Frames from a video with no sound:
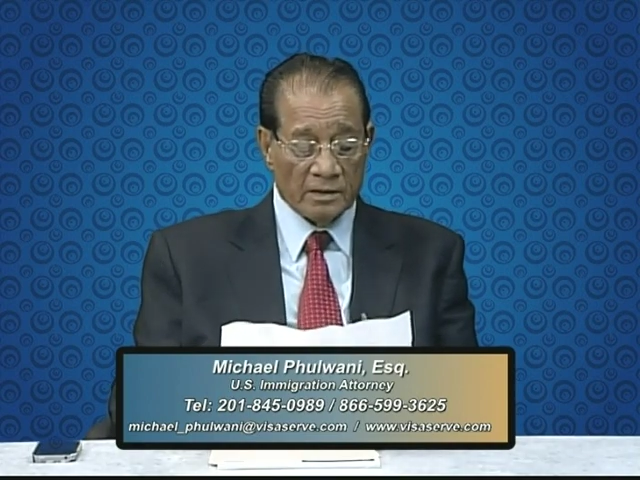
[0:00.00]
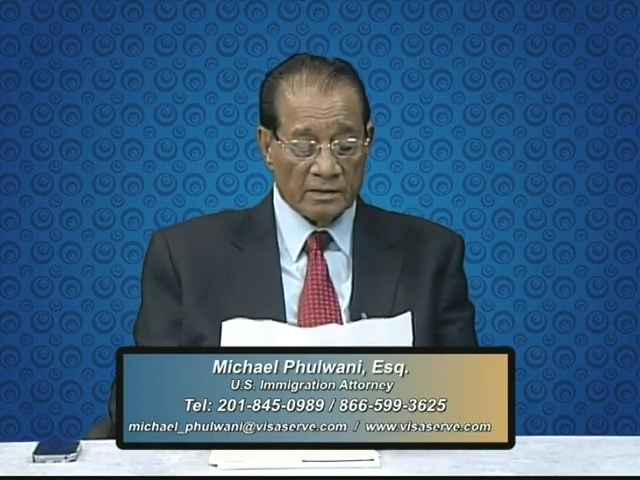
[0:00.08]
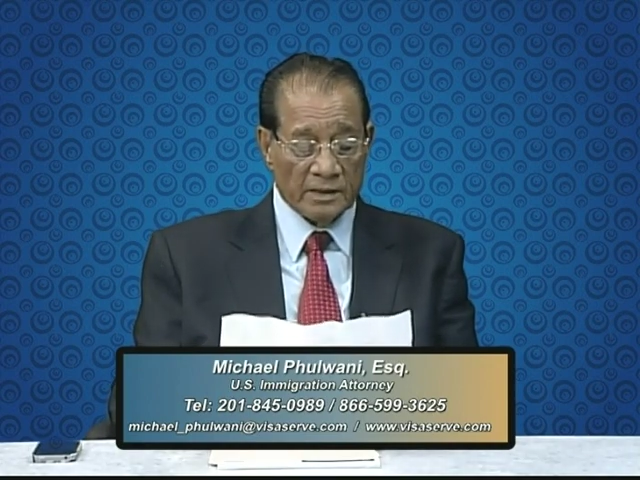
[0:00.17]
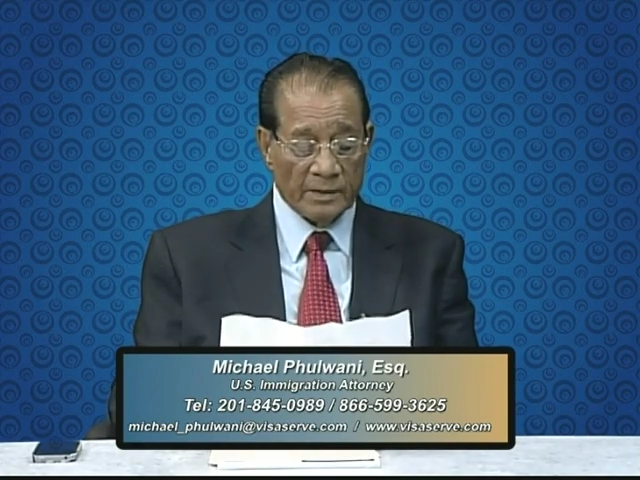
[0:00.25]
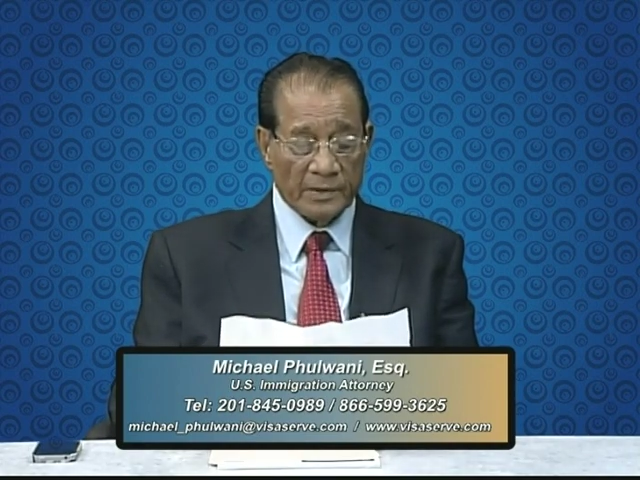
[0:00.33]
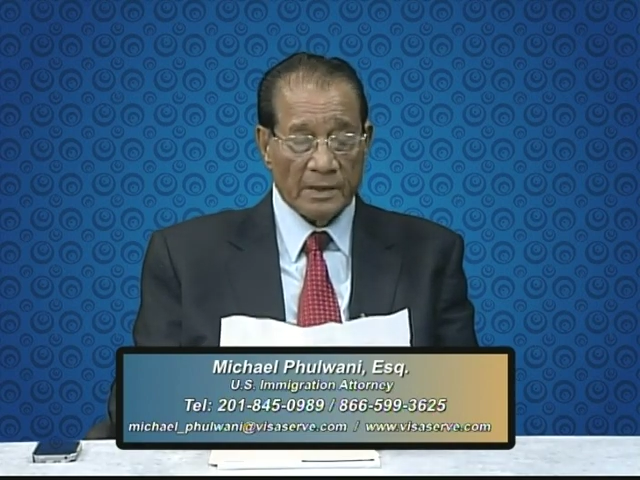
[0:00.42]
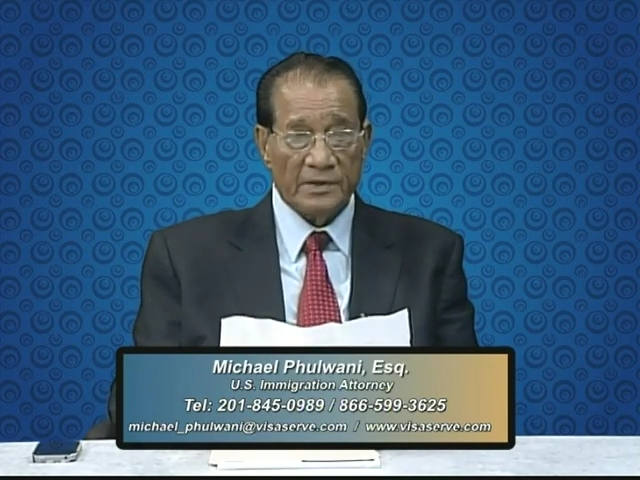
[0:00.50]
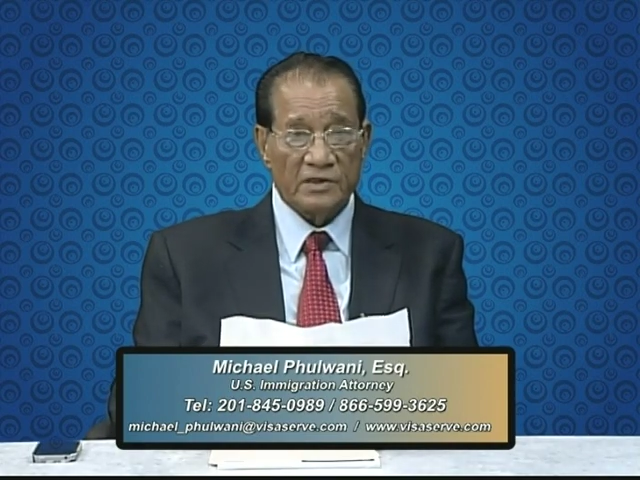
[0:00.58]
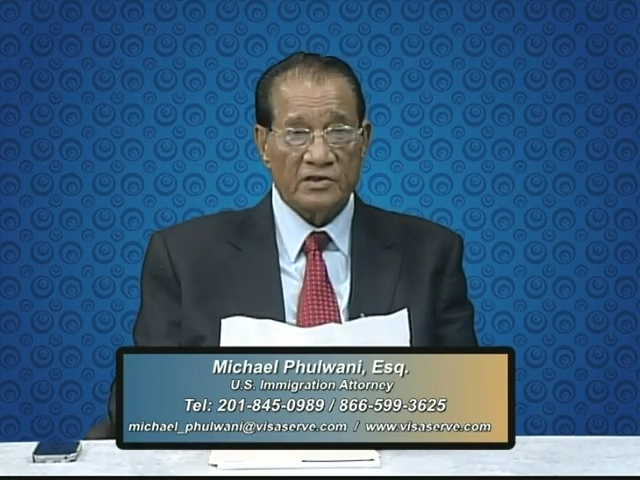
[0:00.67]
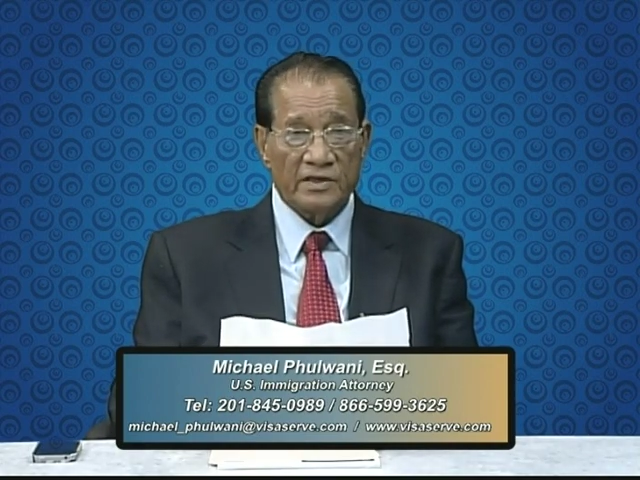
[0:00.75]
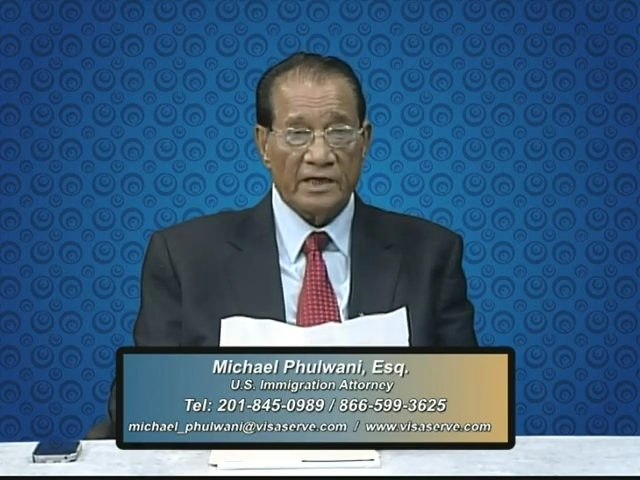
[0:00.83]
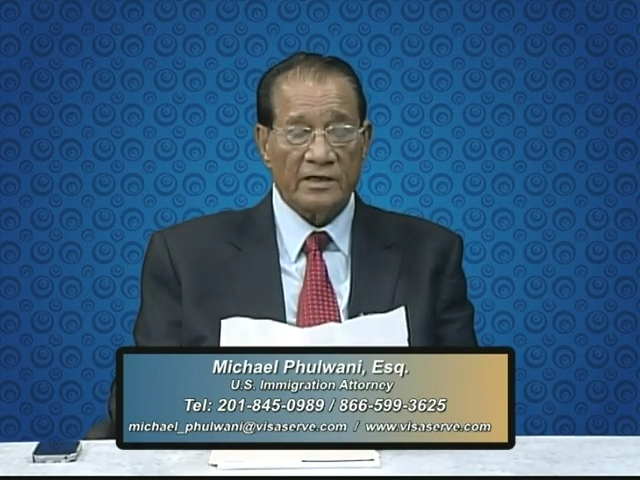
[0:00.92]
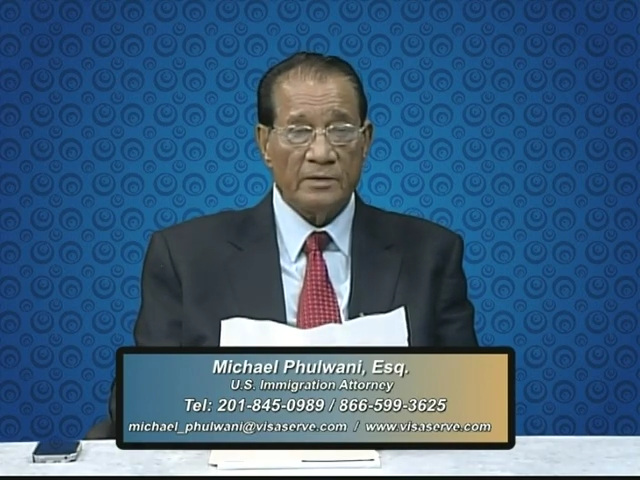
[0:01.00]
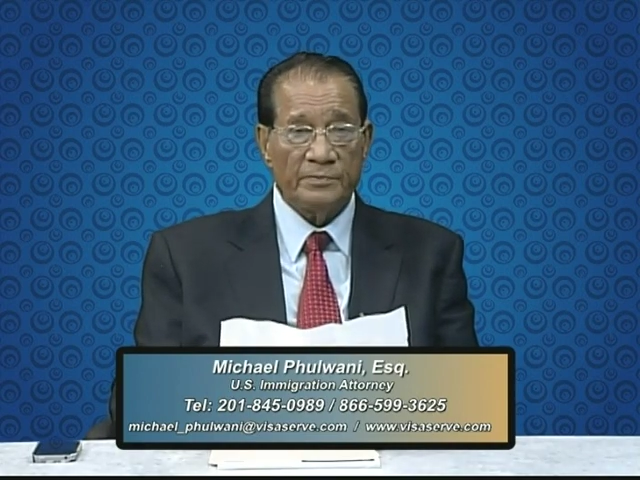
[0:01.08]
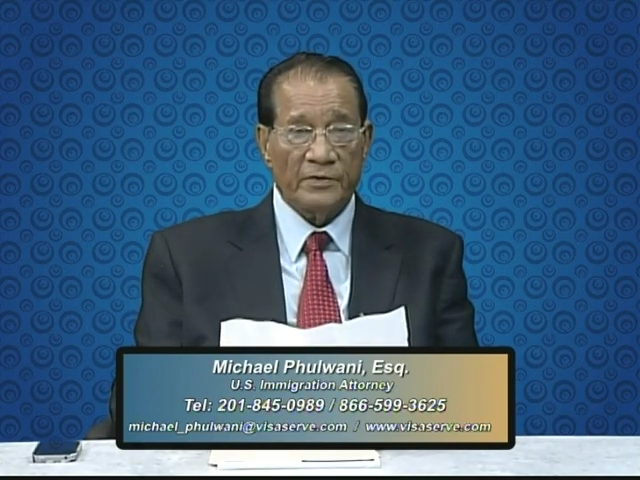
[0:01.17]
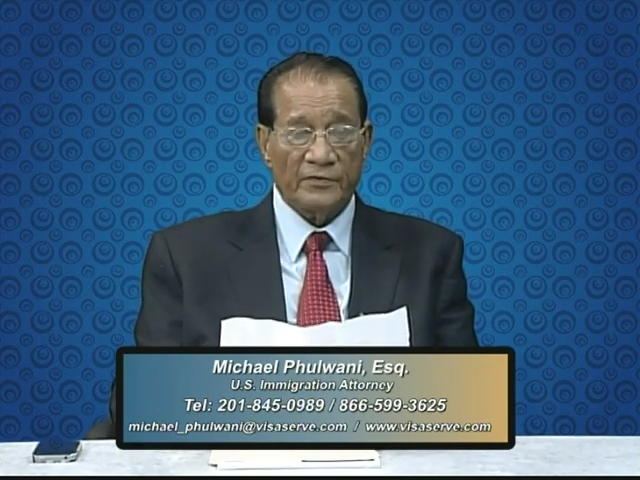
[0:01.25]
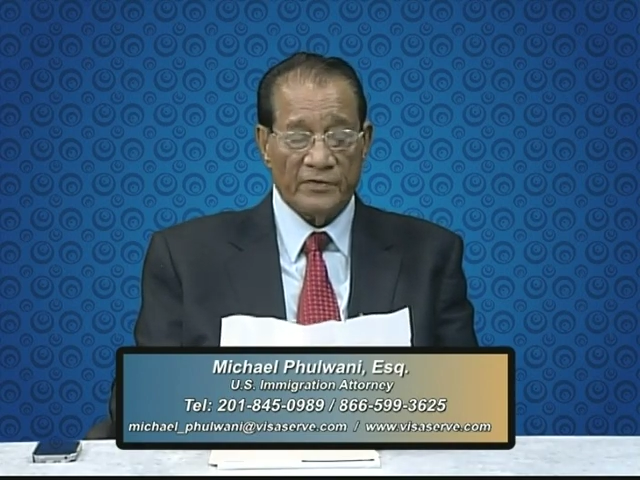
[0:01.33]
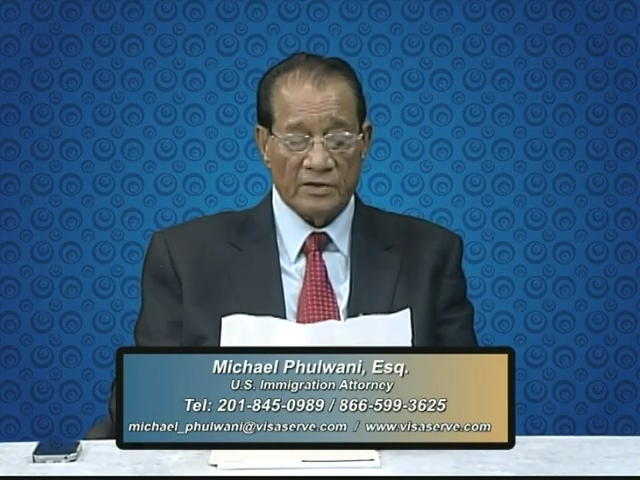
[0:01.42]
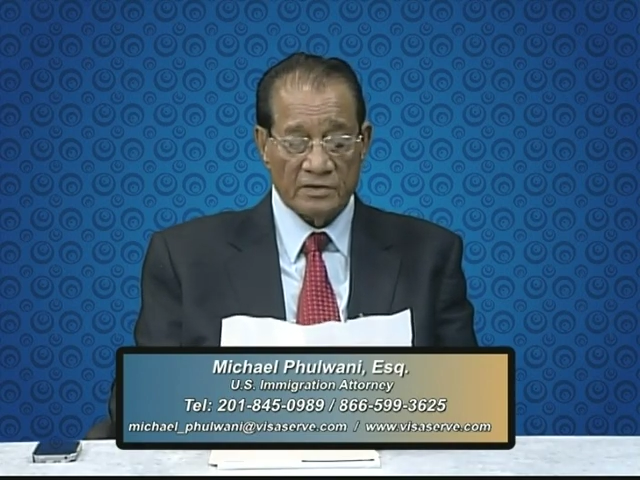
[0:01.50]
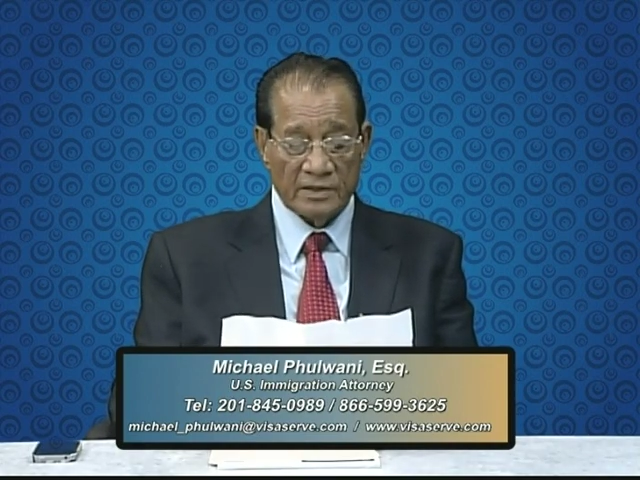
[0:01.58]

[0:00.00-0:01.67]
The employment second preference,